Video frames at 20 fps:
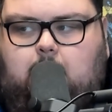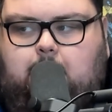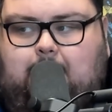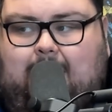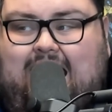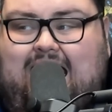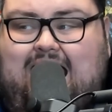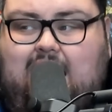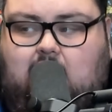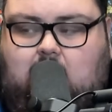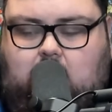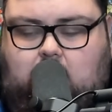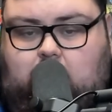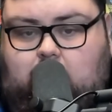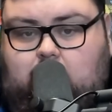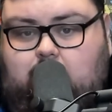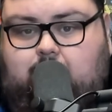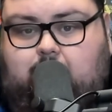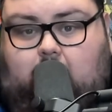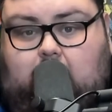peak
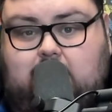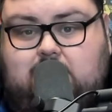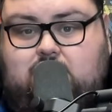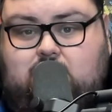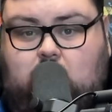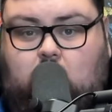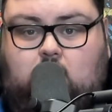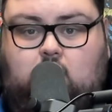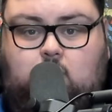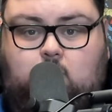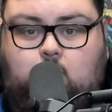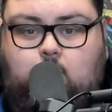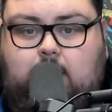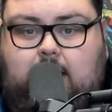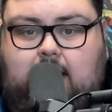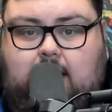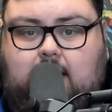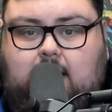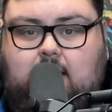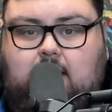for a certain
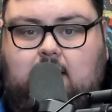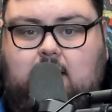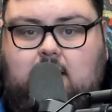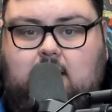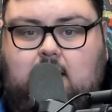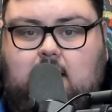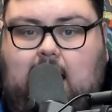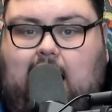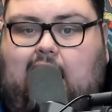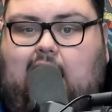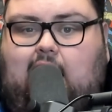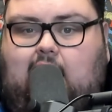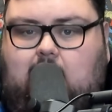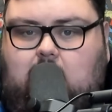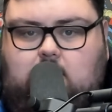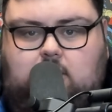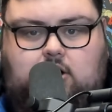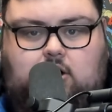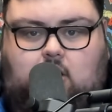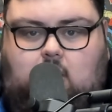week,
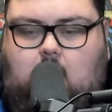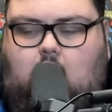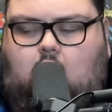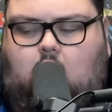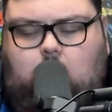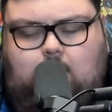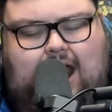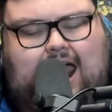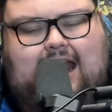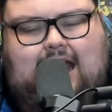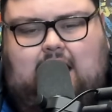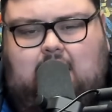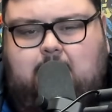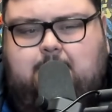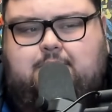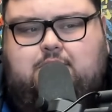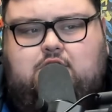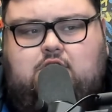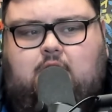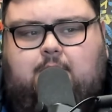you know, how that
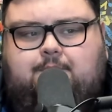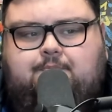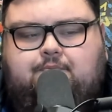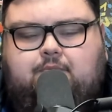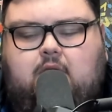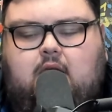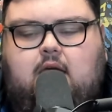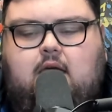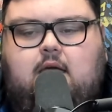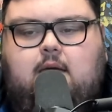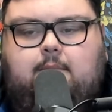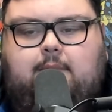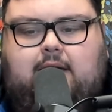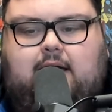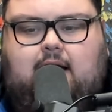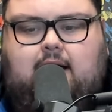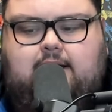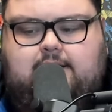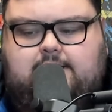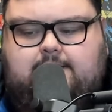helps you.
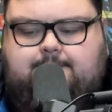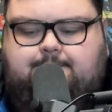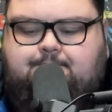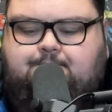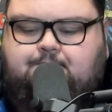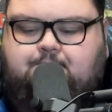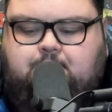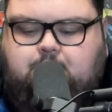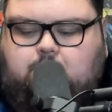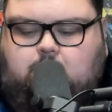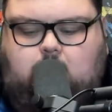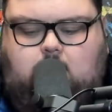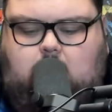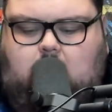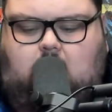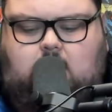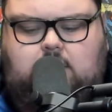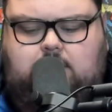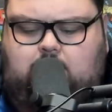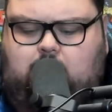Because,
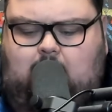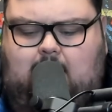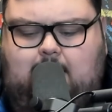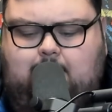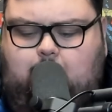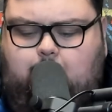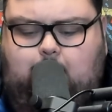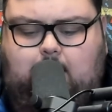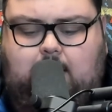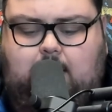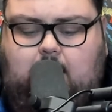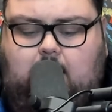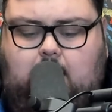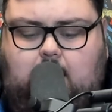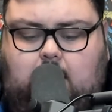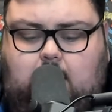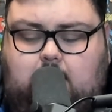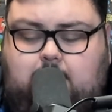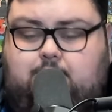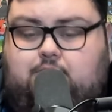you know, MMA,
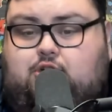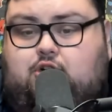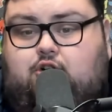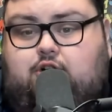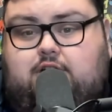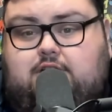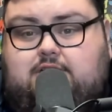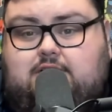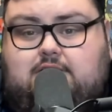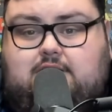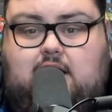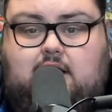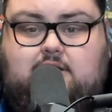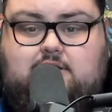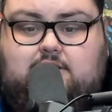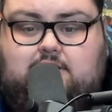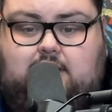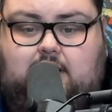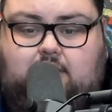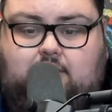and I'm sure it's the same,
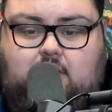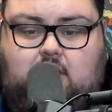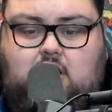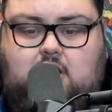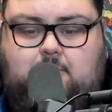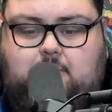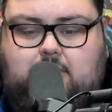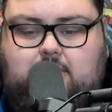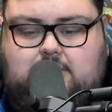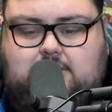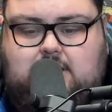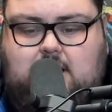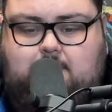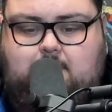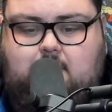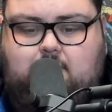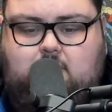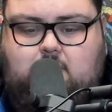it's here in Ireland, but it's the same